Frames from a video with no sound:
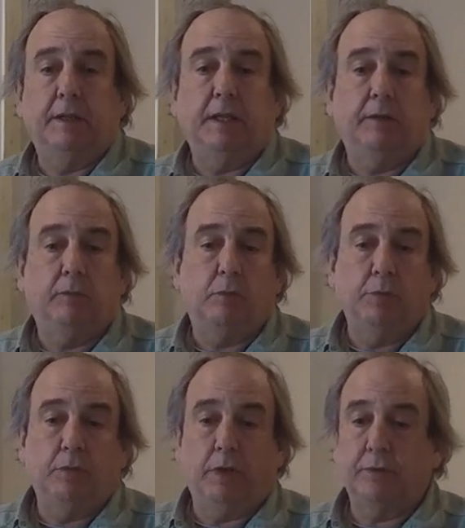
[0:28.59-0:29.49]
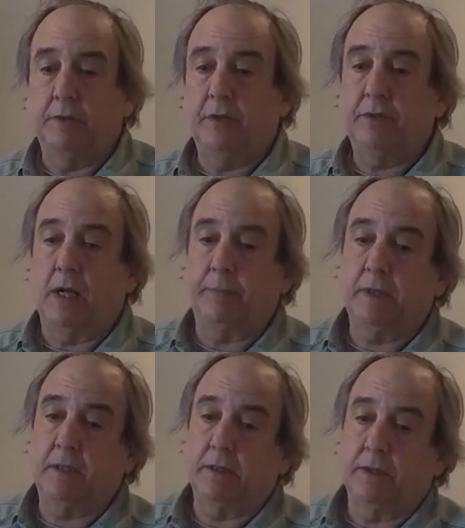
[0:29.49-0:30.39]
then we'll move on to another
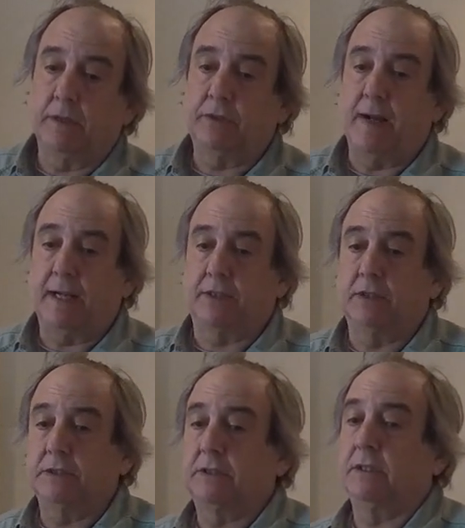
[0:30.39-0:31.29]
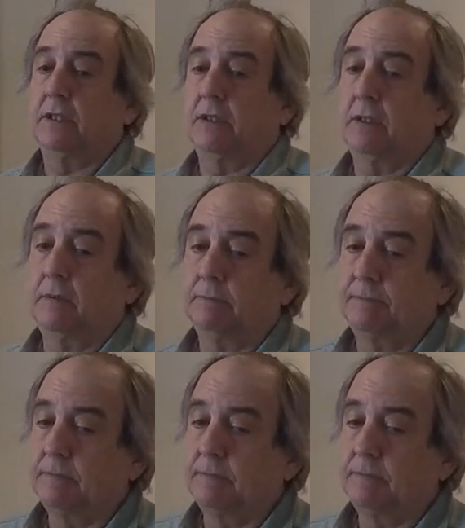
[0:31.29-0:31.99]
topic, attractors, and